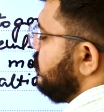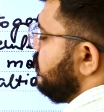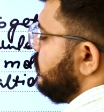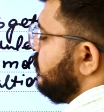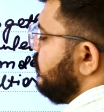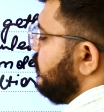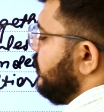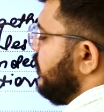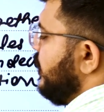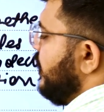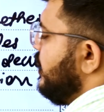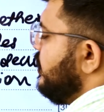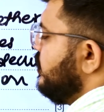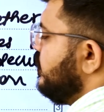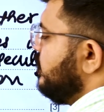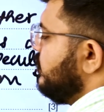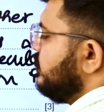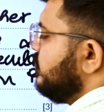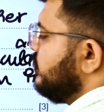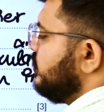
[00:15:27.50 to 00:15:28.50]

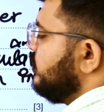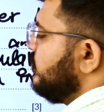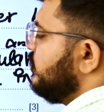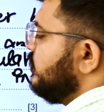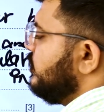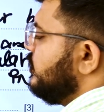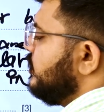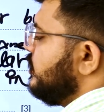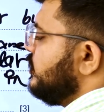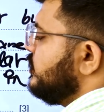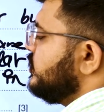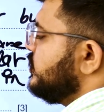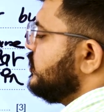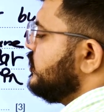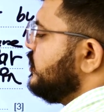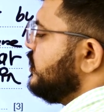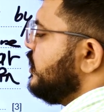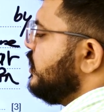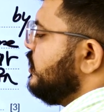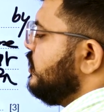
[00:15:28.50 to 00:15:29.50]
than
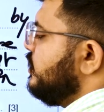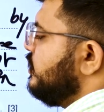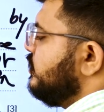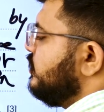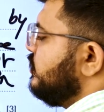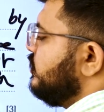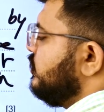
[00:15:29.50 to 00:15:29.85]
KCl.